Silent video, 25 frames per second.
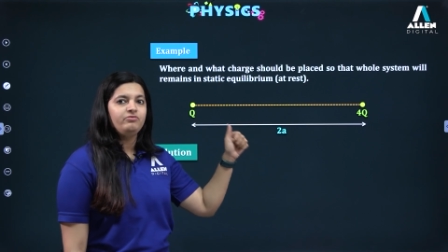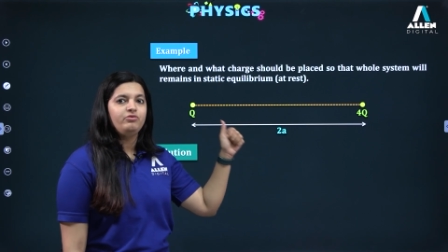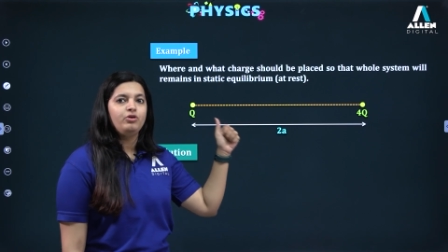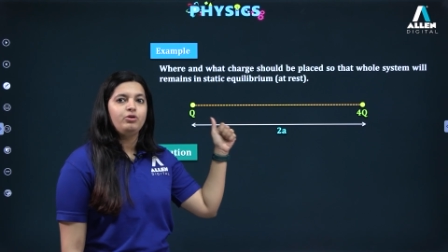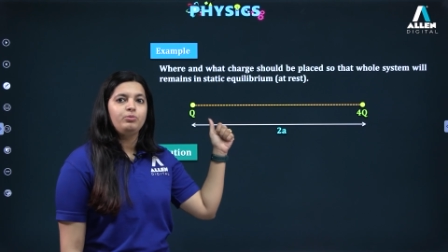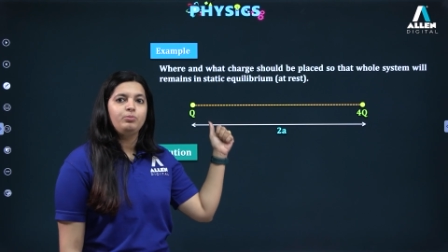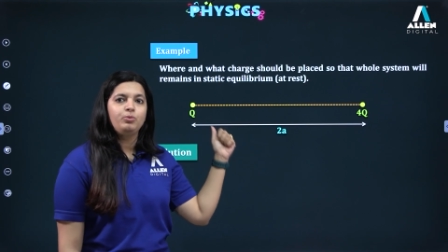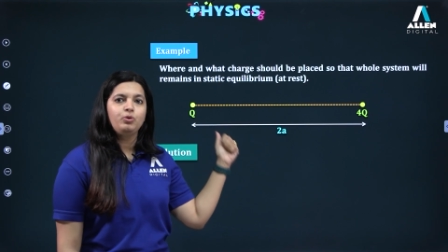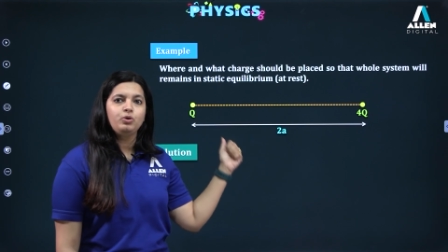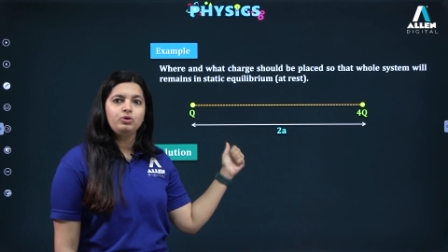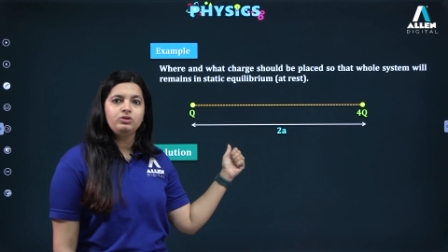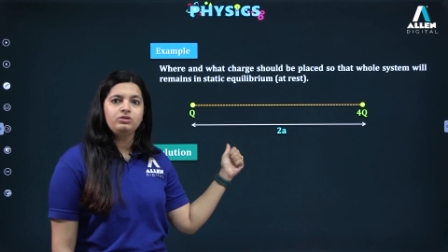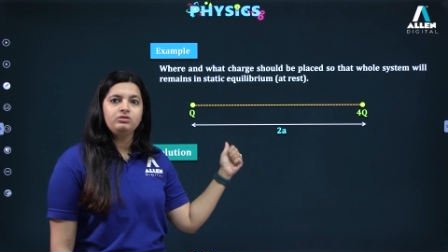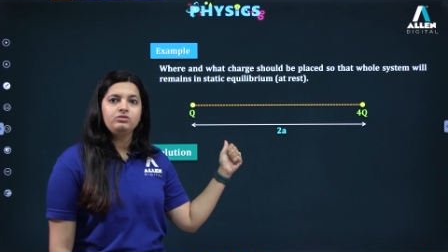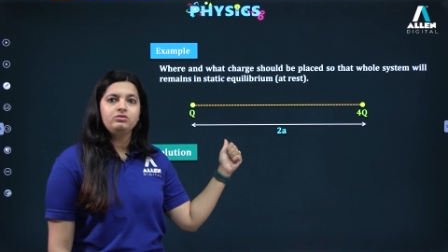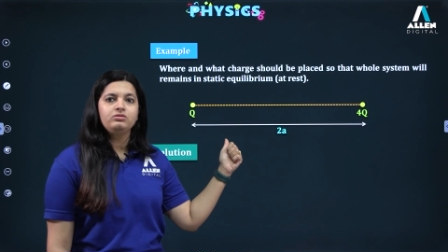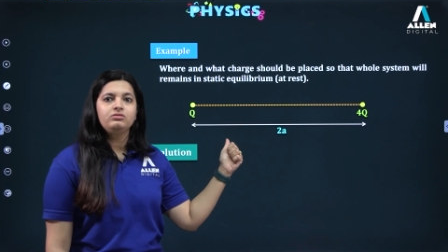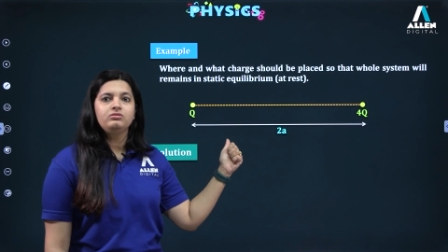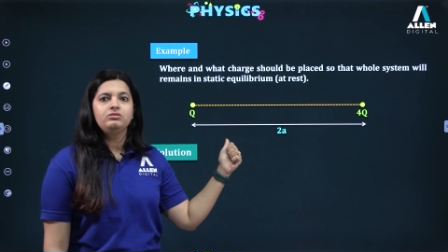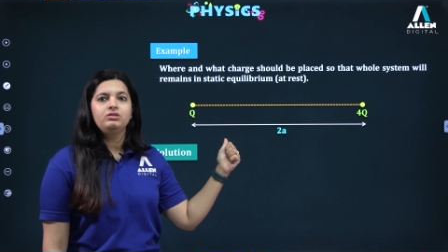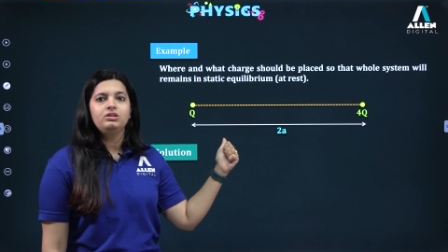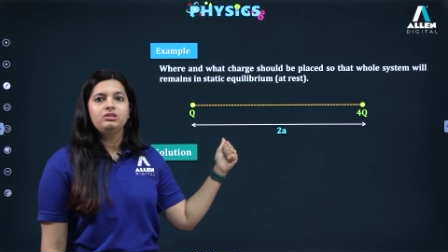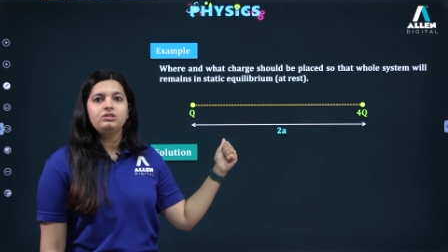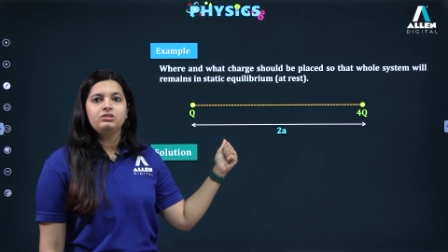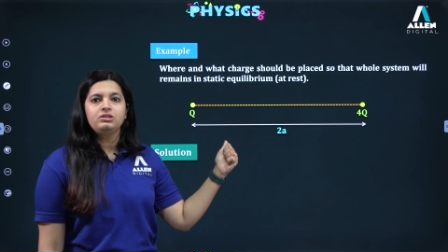For both
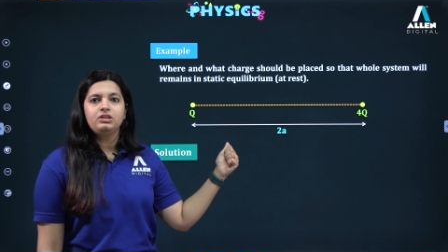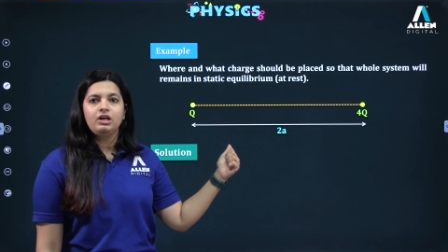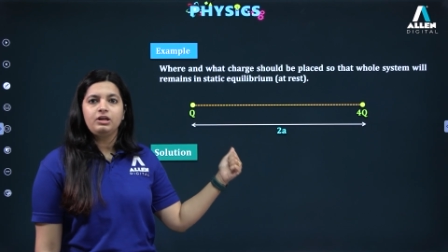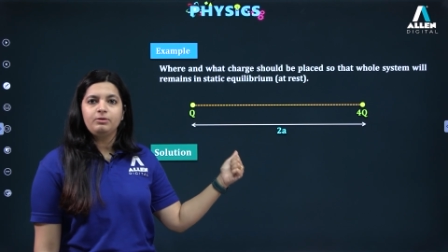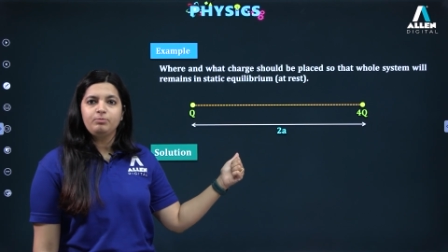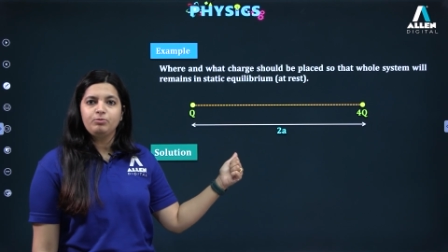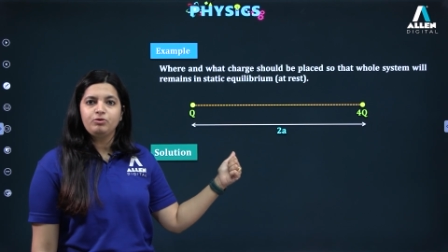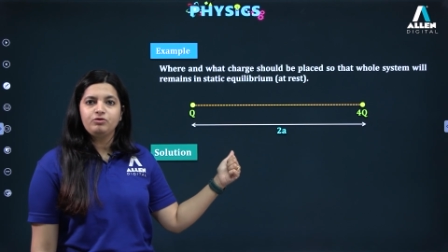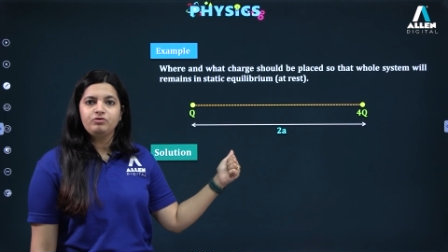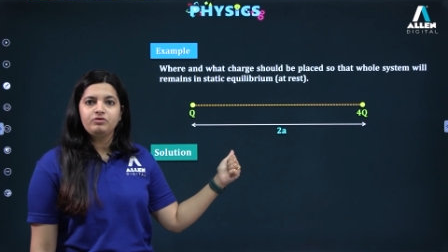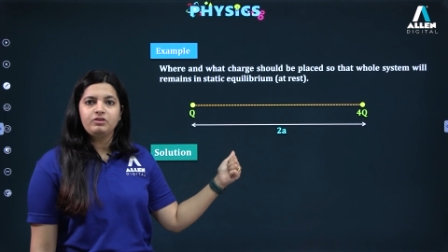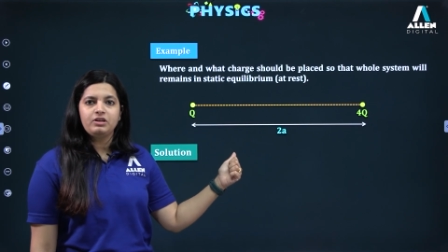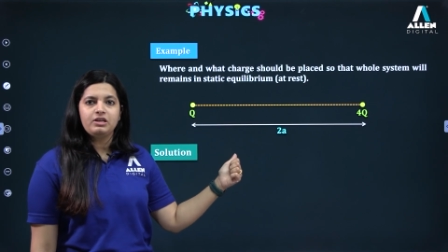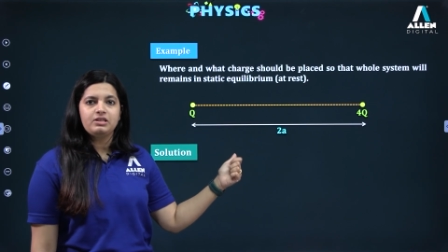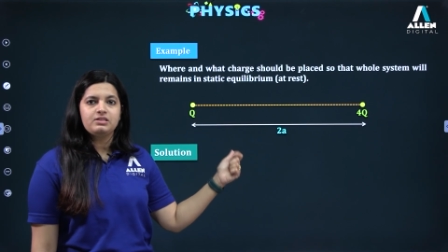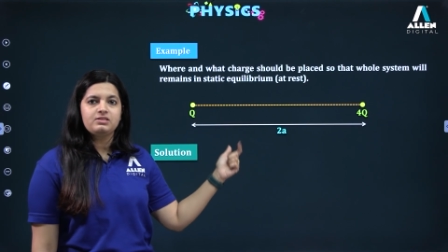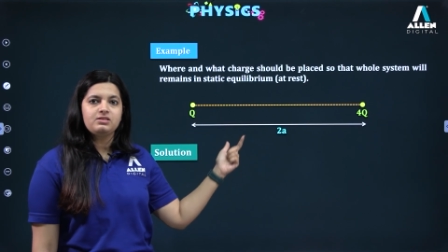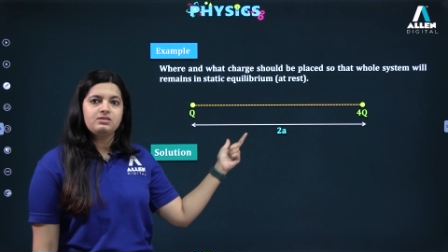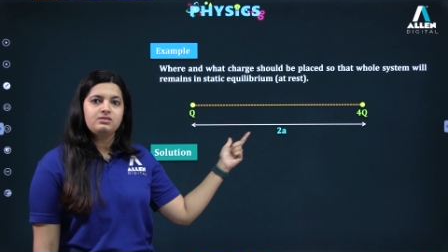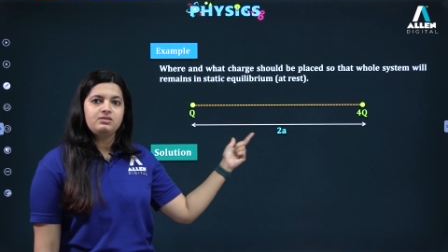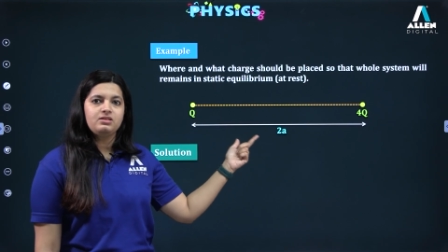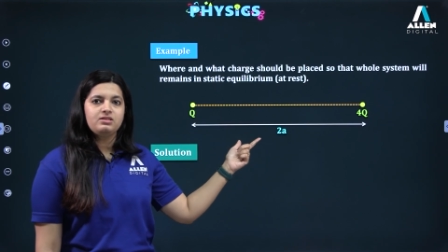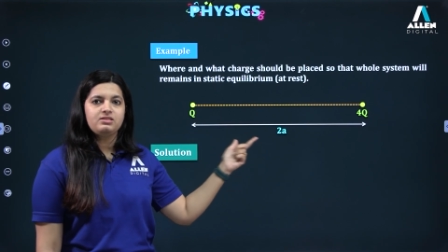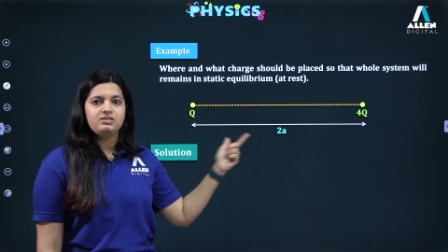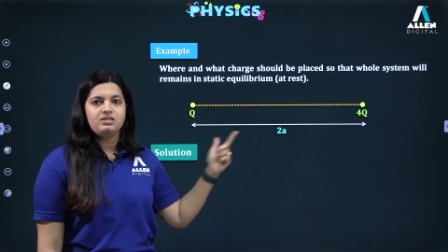the type of
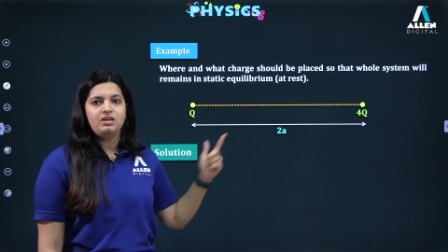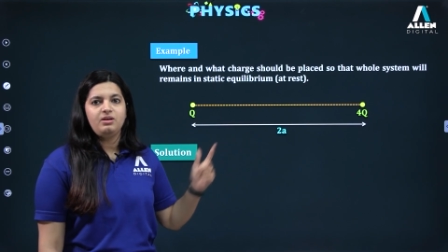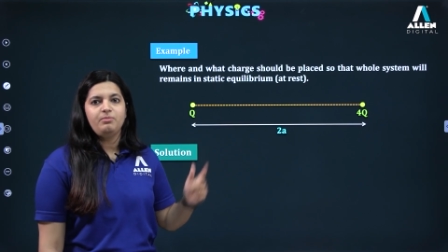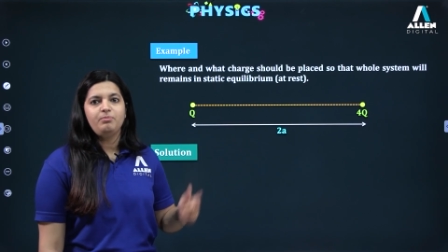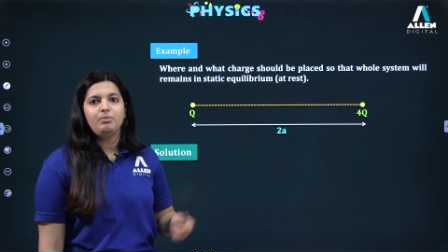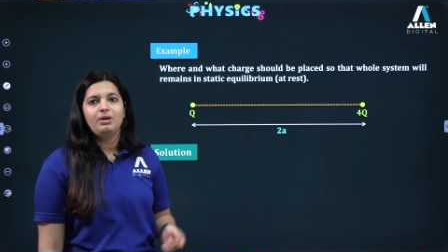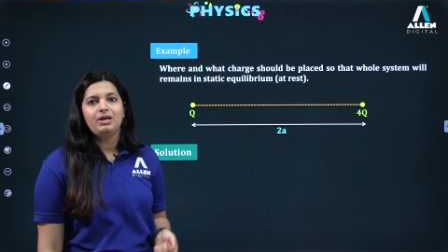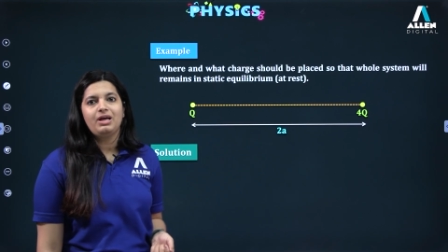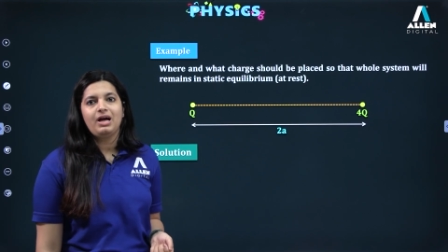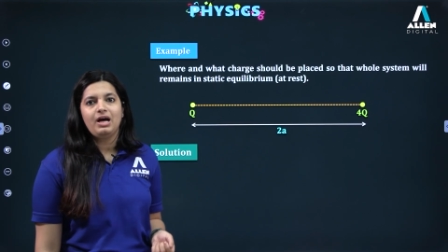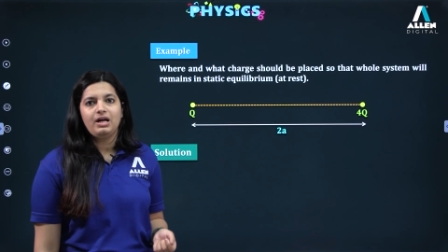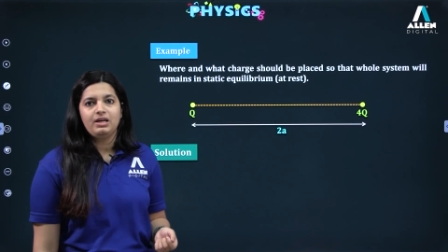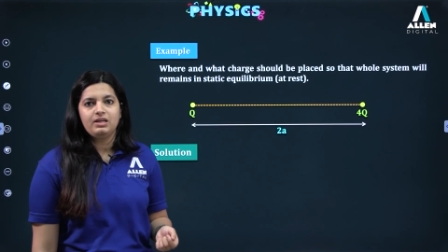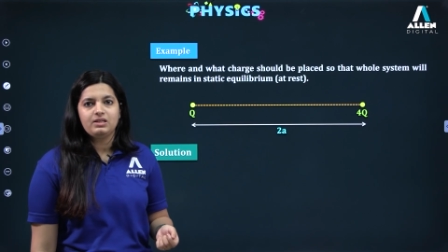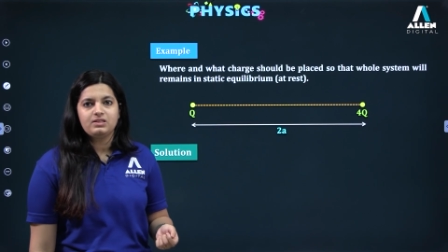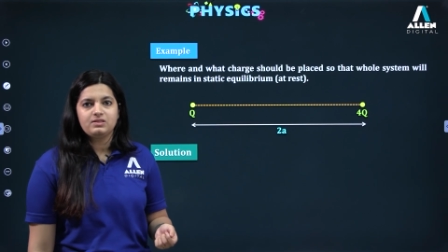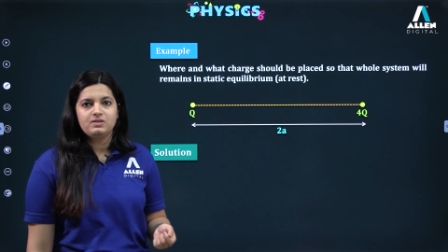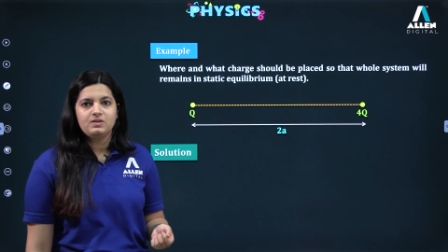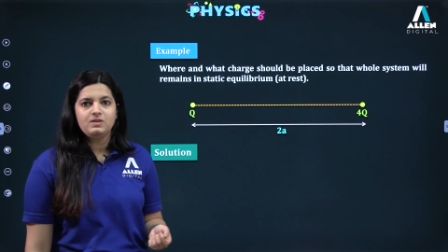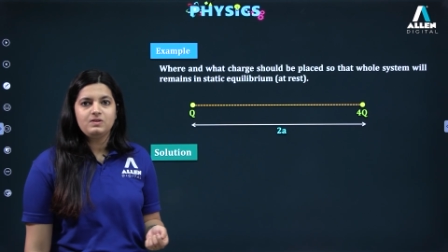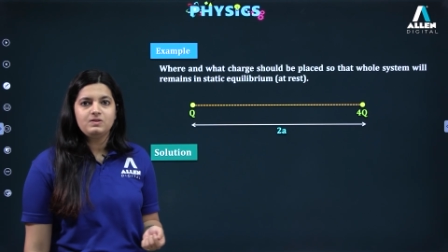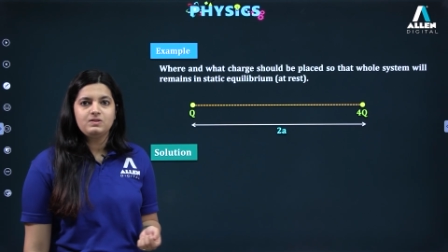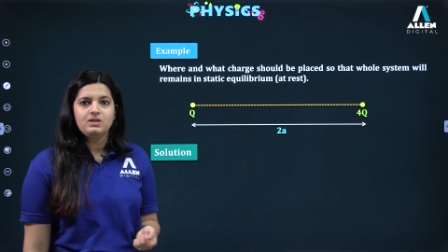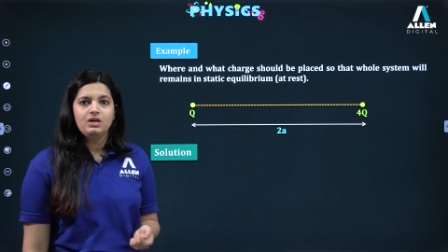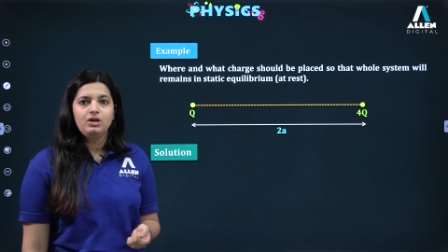cases, the same mechanics
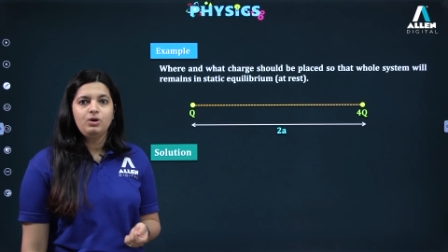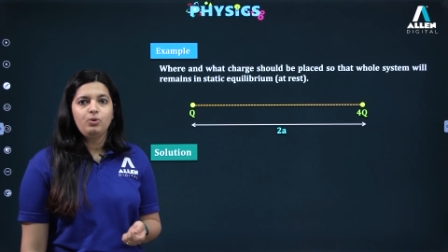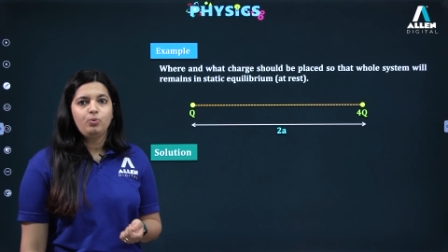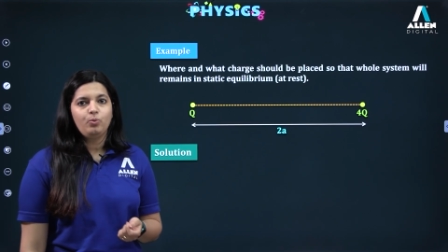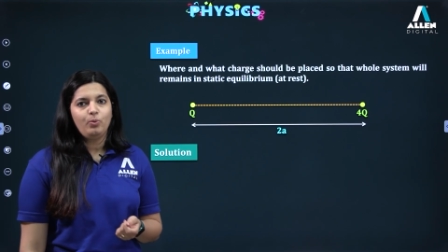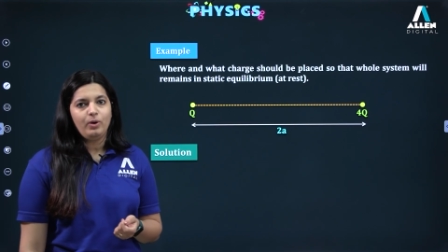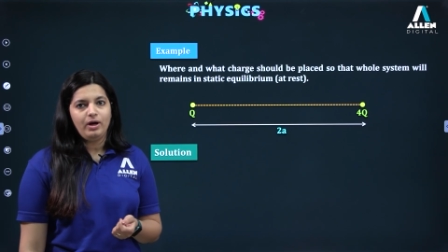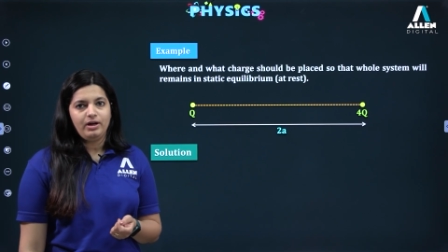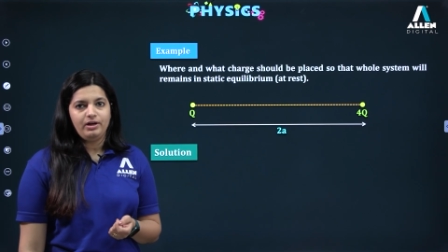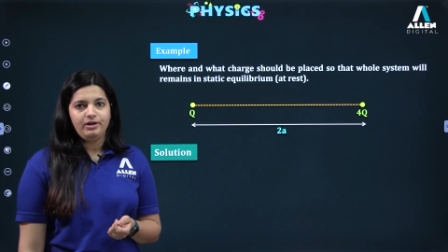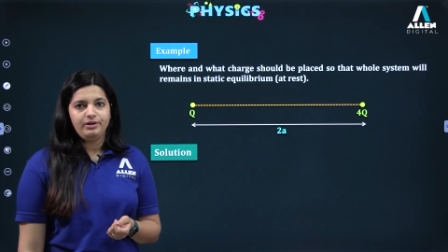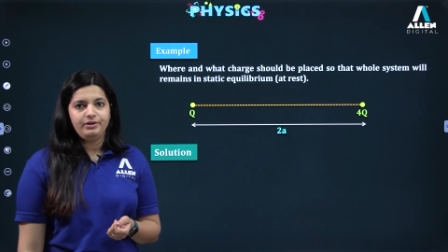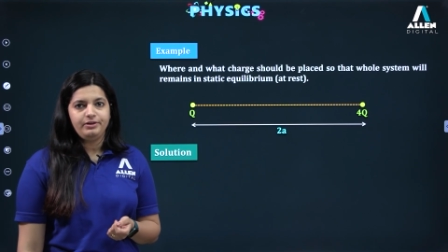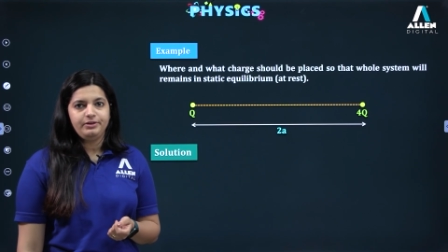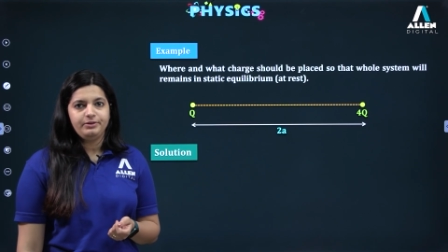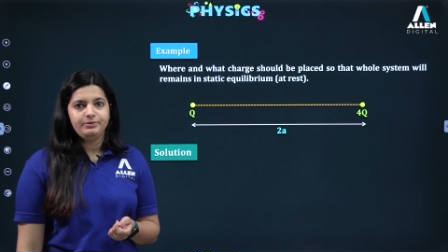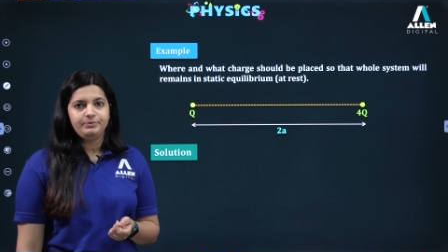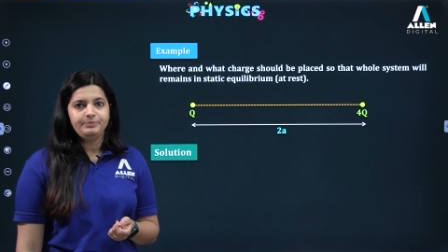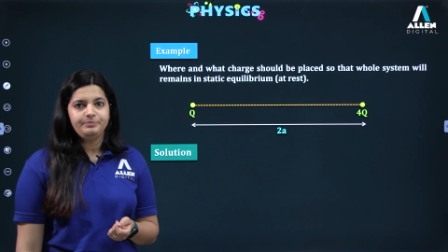is valid.